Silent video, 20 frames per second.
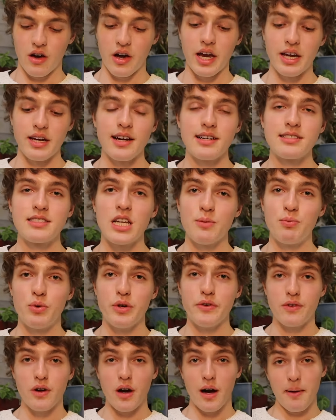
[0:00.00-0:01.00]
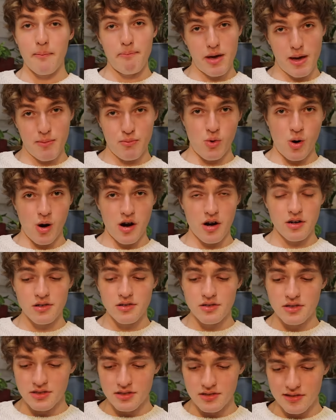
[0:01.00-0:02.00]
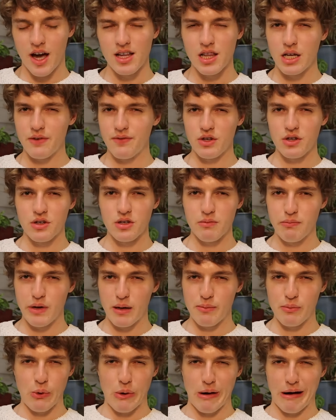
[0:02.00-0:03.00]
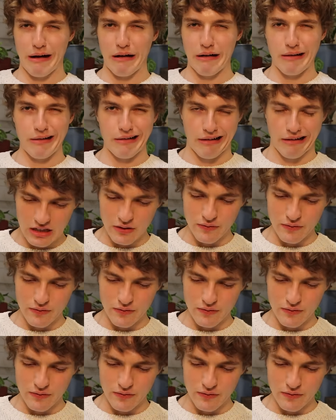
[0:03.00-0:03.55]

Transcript: Okay, next up we've got memoirs. I love a good memoir.